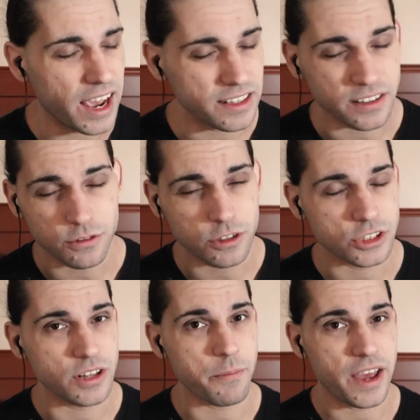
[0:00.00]
I didn't
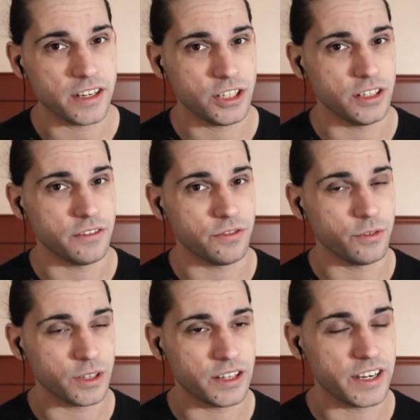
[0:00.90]
watch the match in
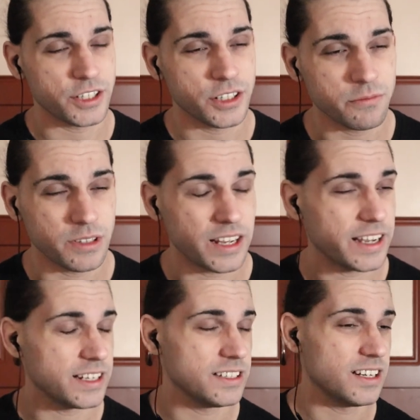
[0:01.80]
full attention, but
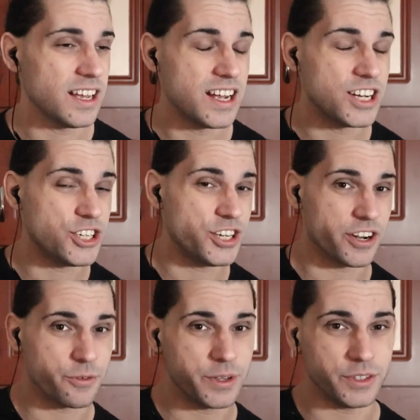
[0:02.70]
I can
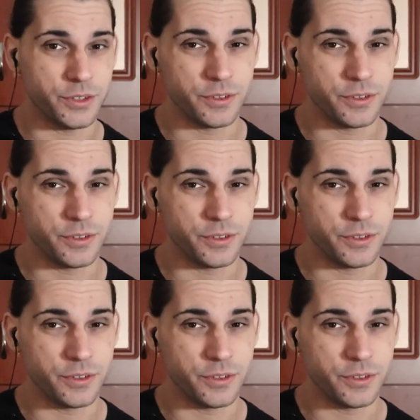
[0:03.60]
share with